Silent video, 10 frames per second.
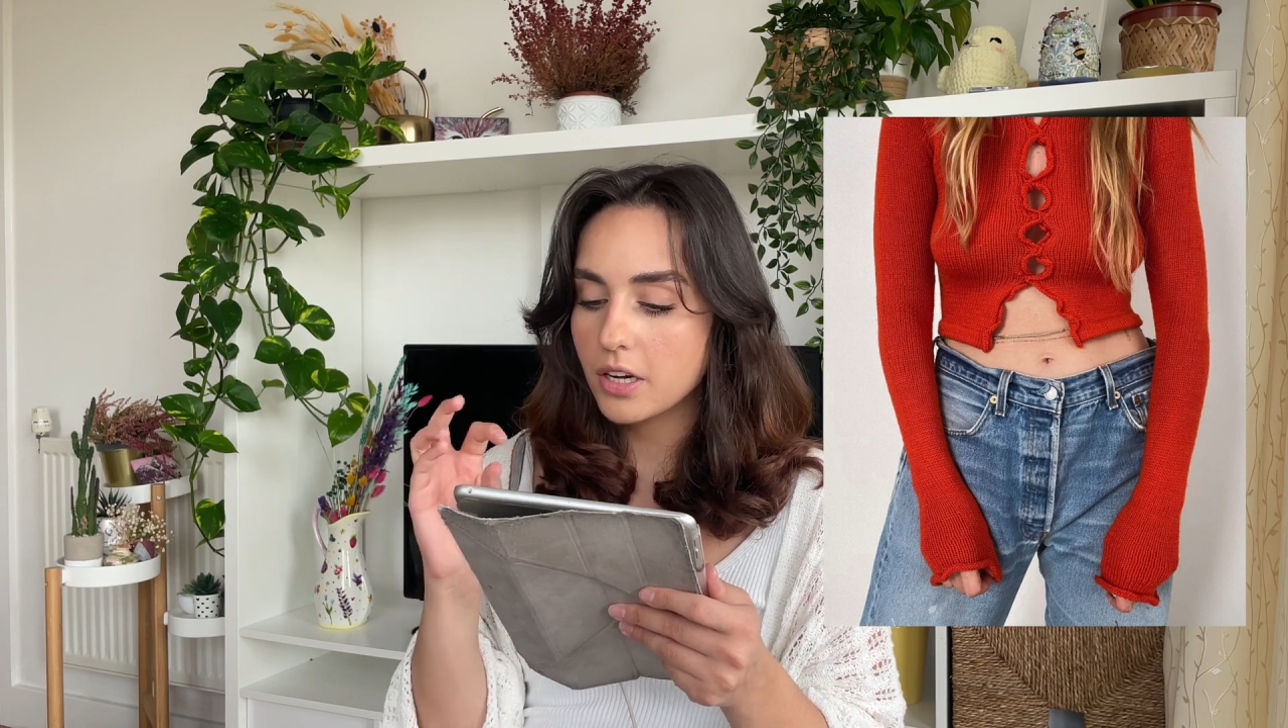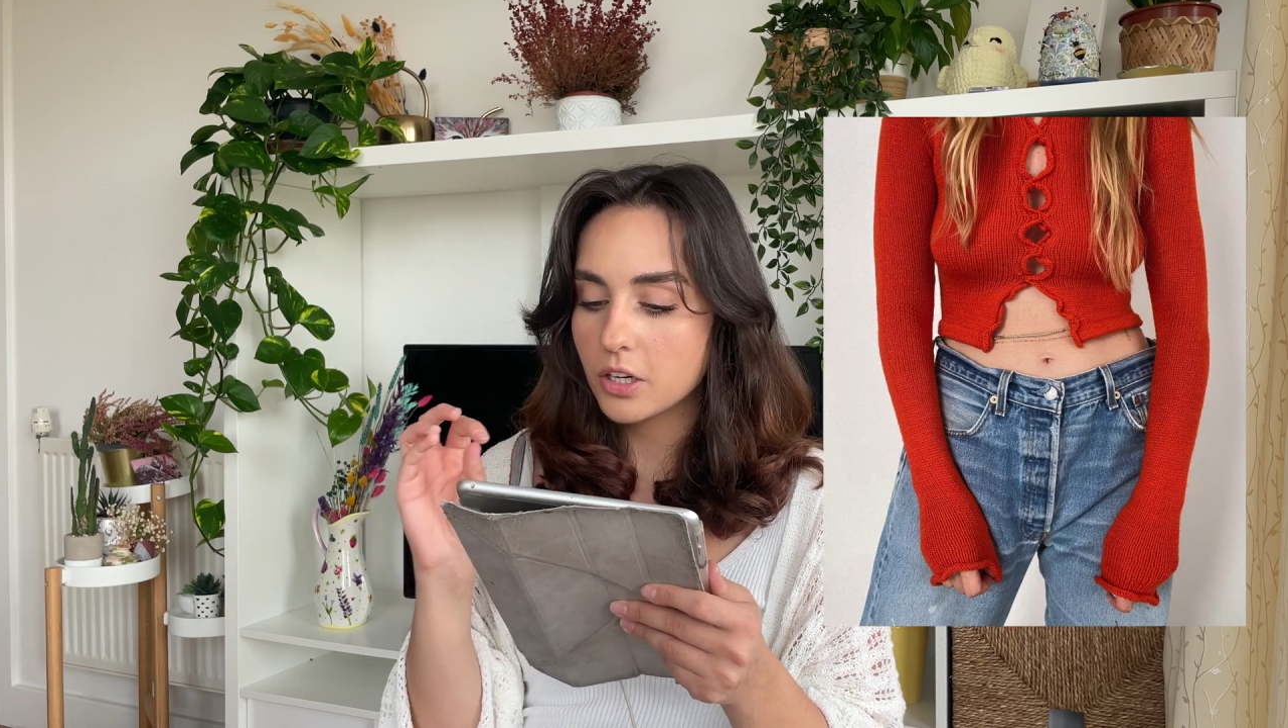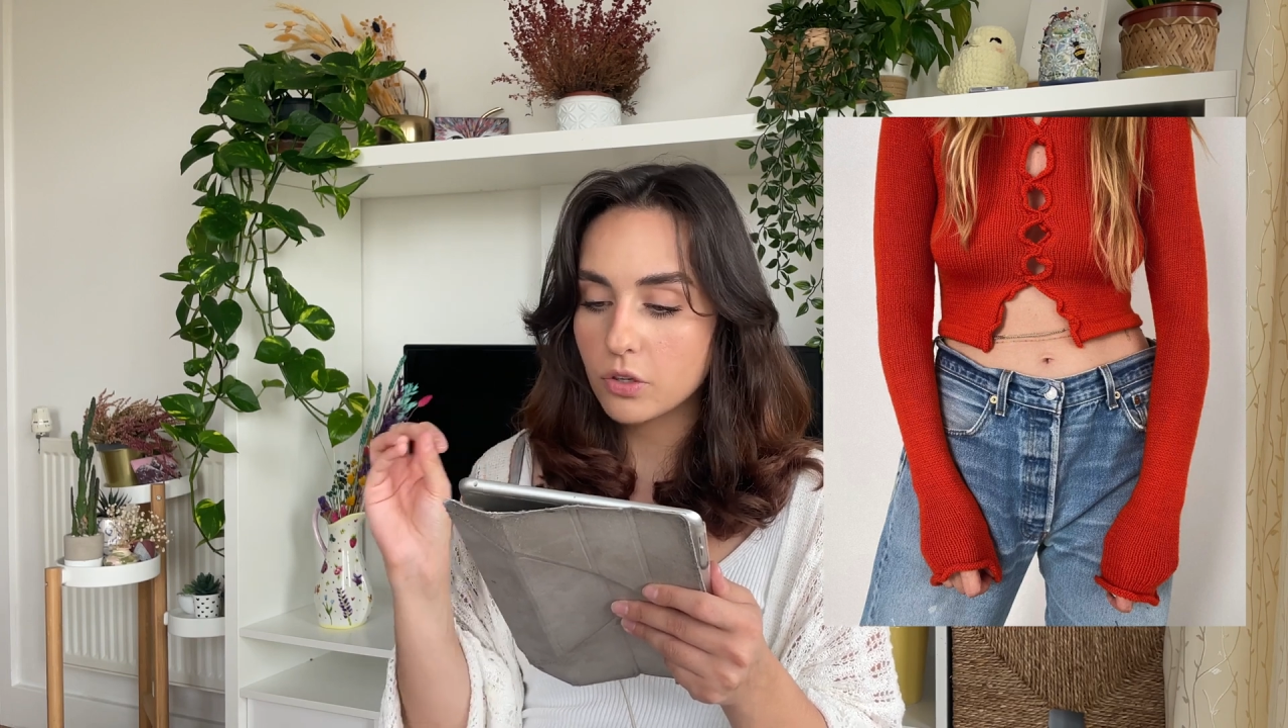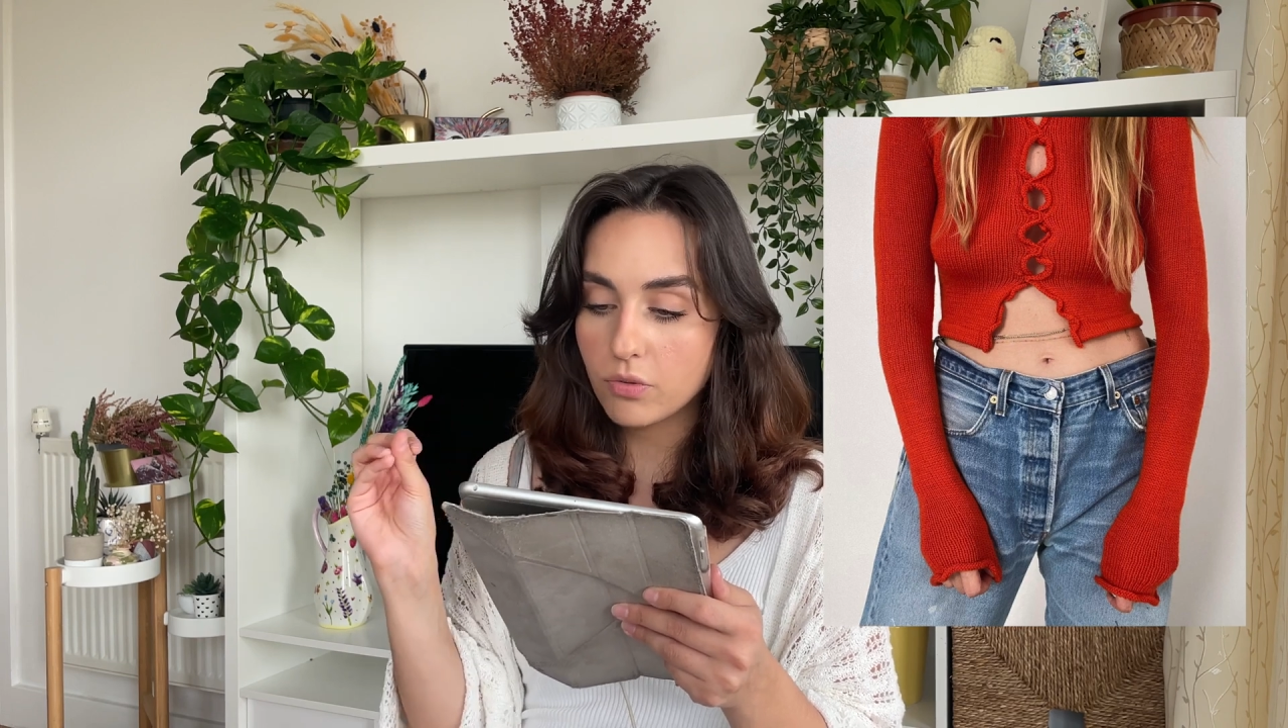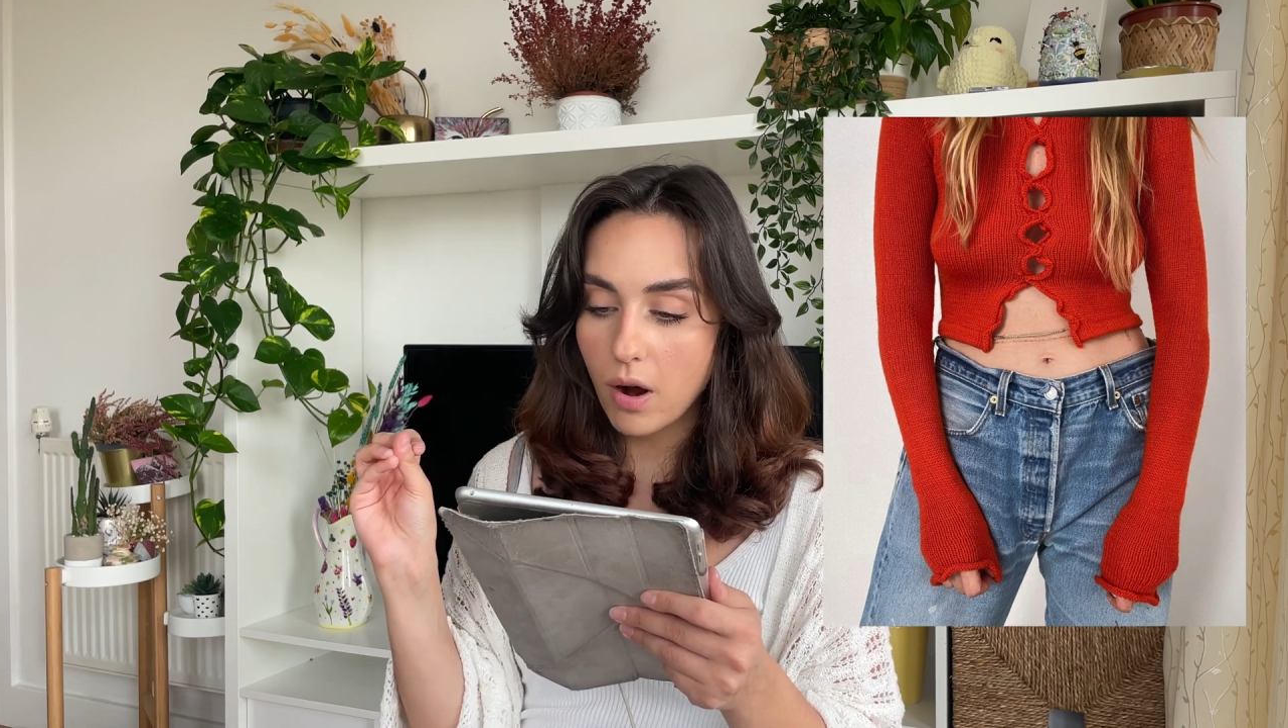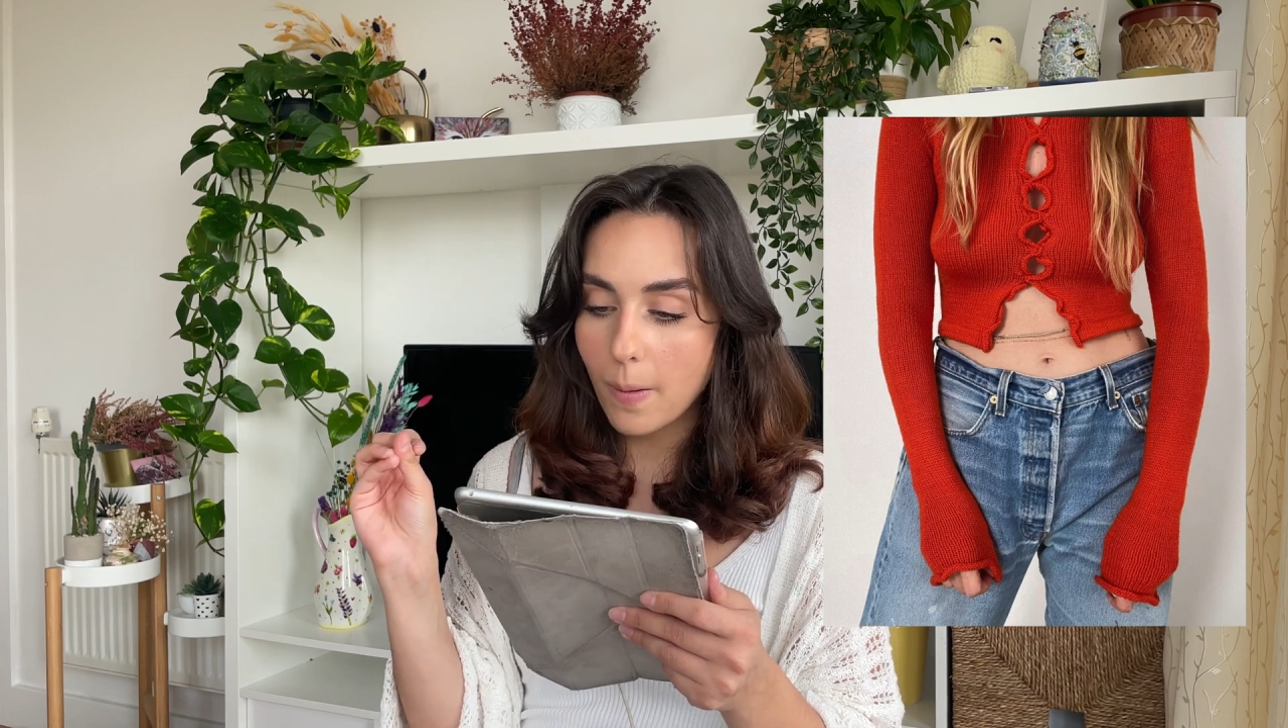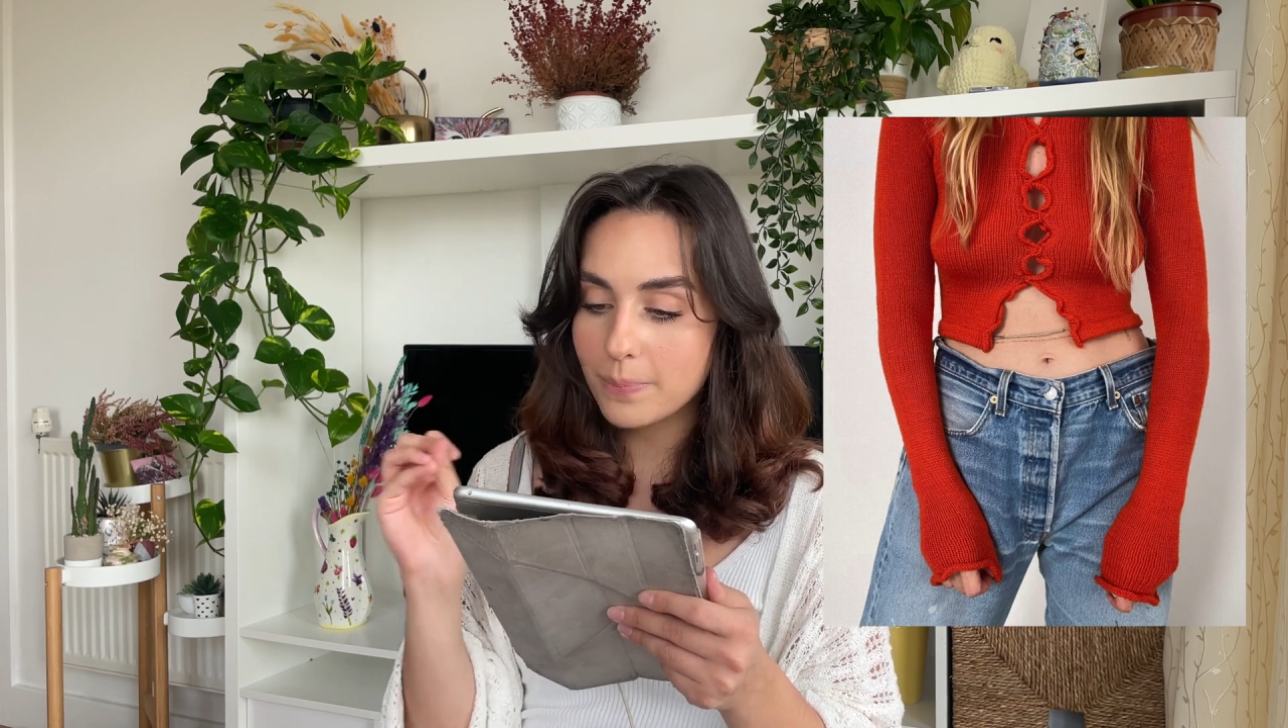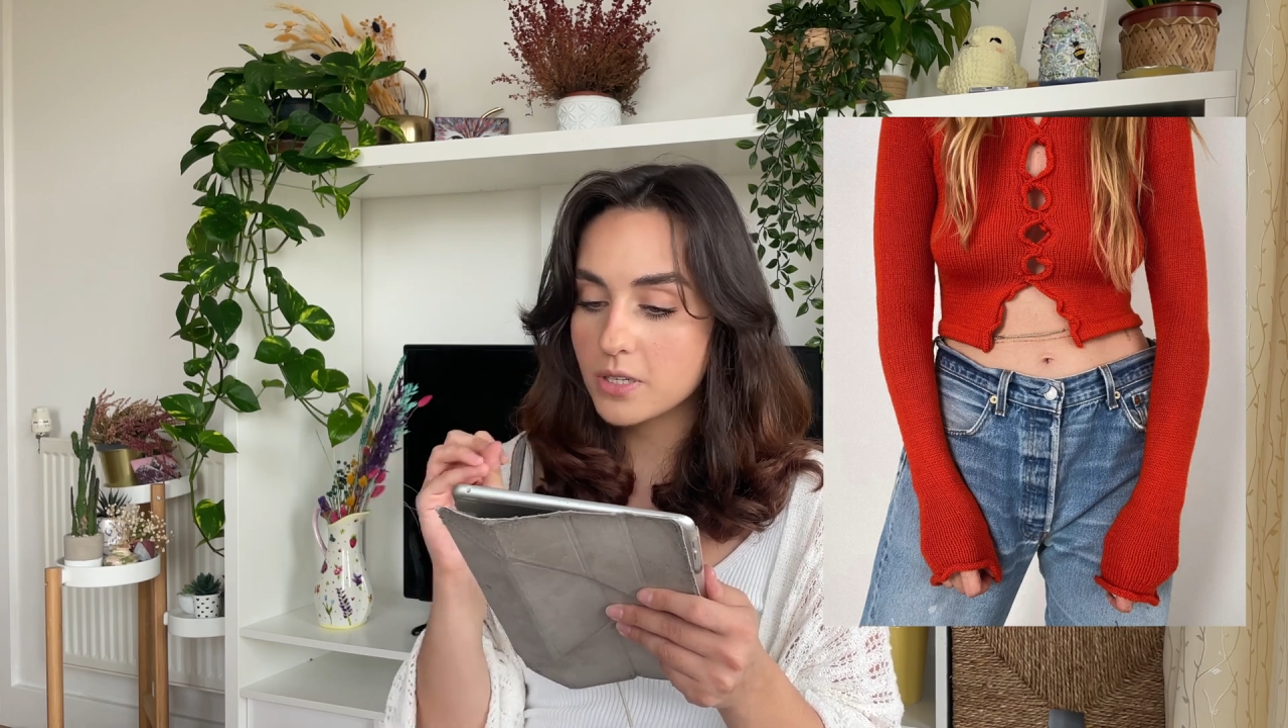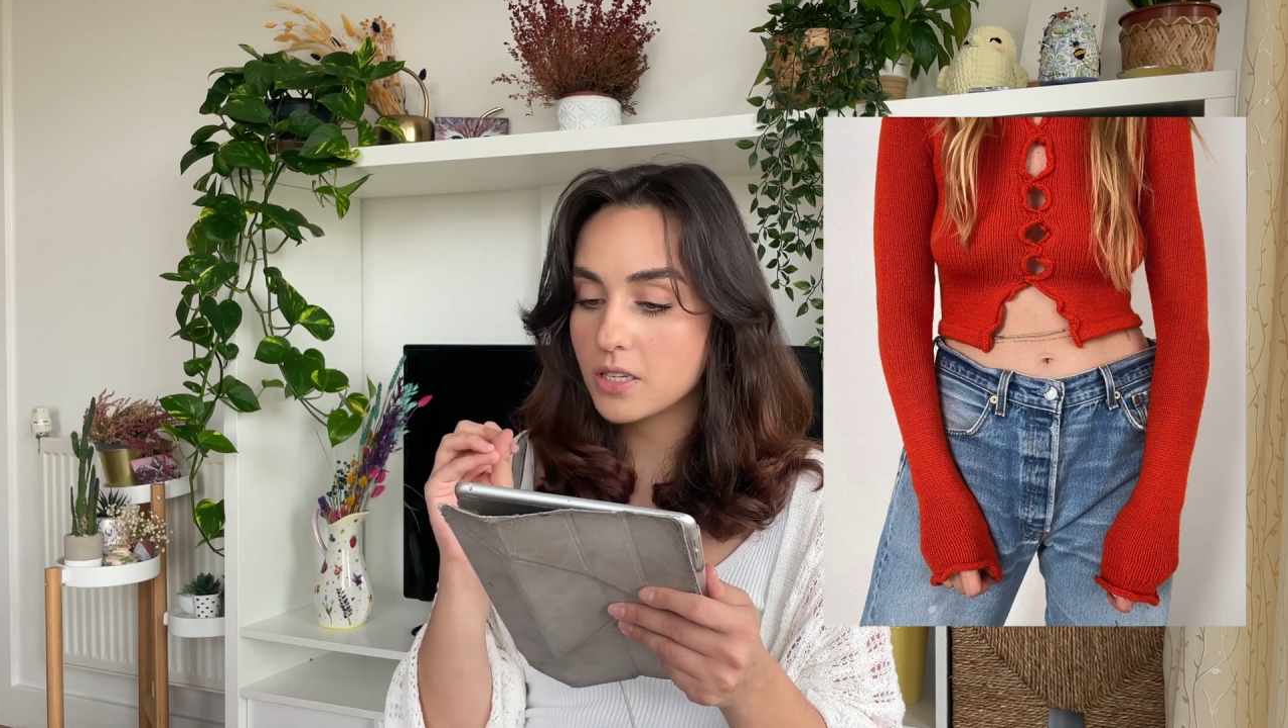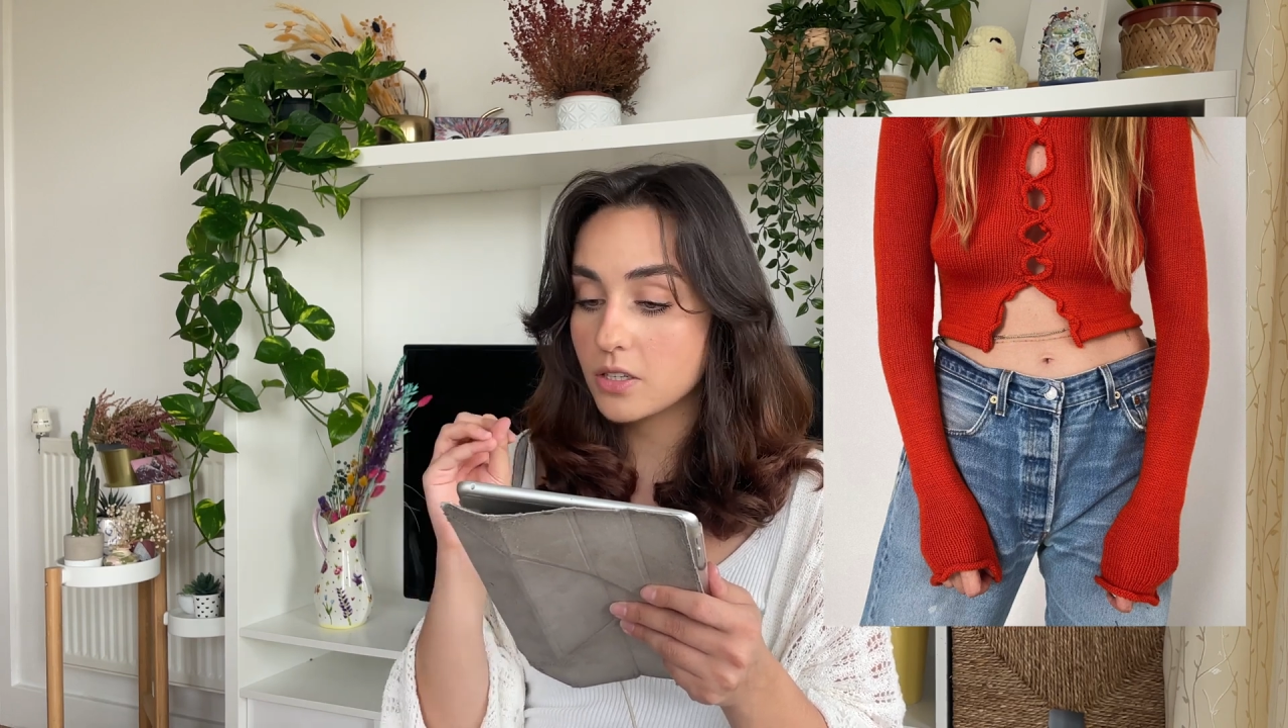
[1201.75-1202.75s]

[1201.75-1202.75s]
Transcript: cropped